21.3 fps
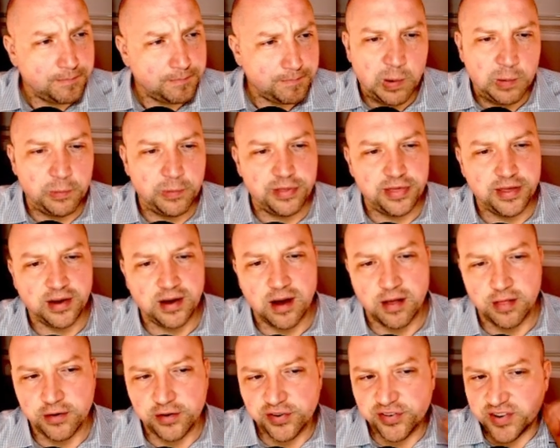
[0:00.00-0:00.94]
I went with a
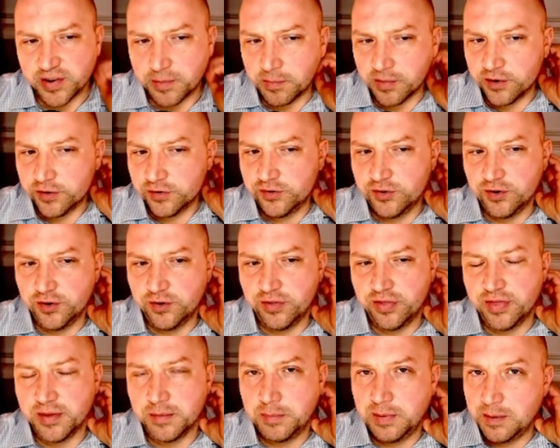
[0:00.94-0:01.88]
color similar to
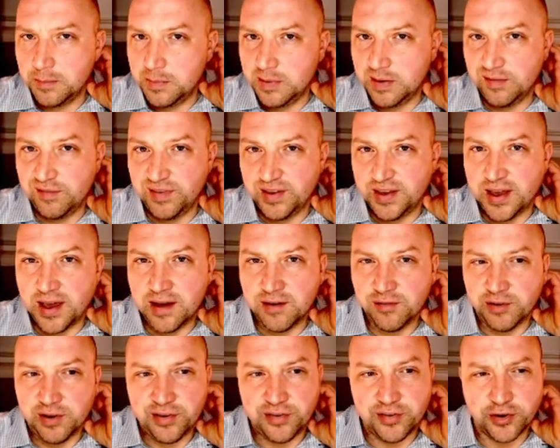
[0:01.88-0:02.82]
the
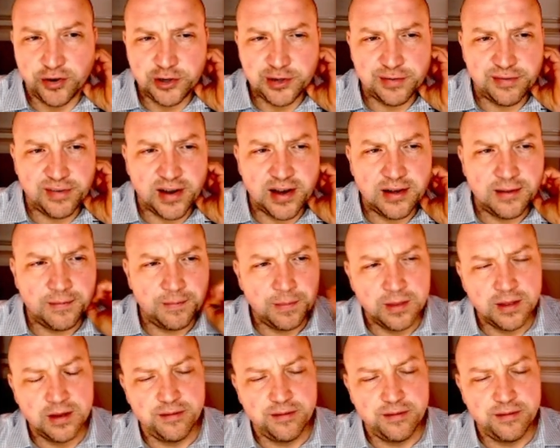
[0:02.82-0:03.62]
BBVA Research file.